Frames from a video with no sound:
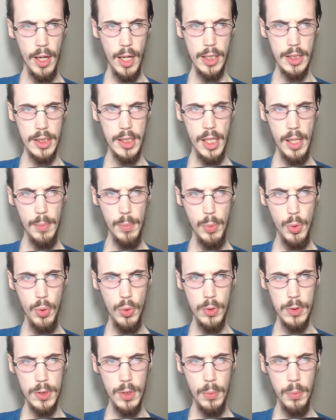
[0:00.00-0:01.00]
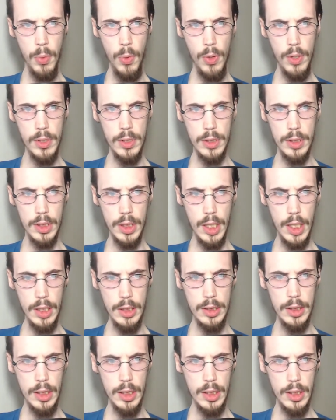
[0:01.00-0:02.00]
I see that bullets are pointless
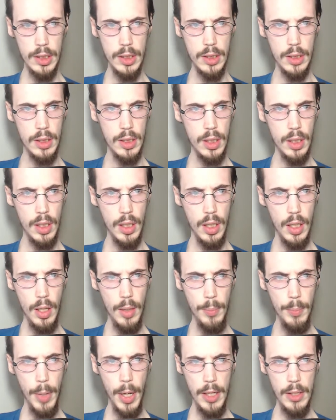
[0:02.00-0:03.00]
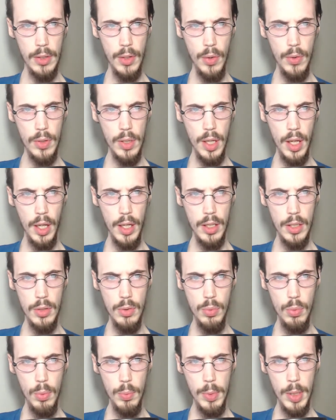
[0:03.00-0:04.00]
against it. I know that
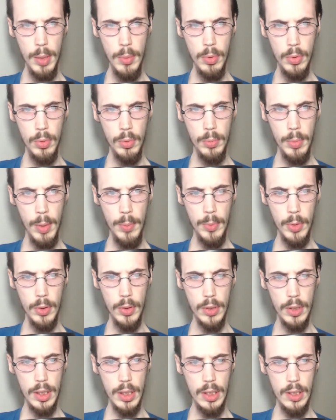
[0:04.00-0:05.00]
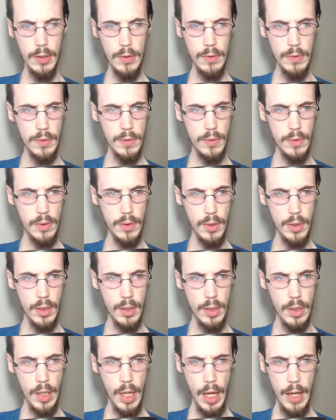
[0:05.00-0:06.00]
you won't be able to remember if
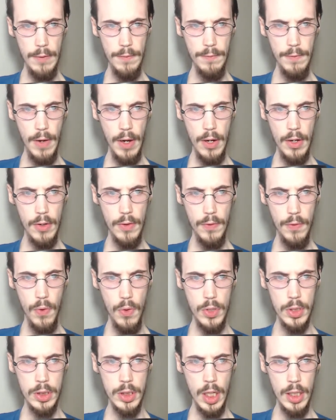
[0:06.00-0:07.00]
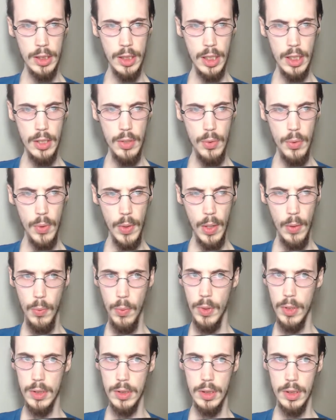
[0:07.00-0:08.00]
I fired 4 shots at you at
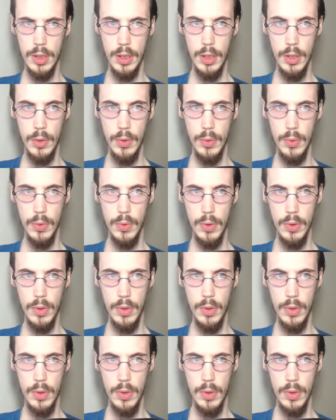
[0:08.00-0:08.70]
once. Uh-oh.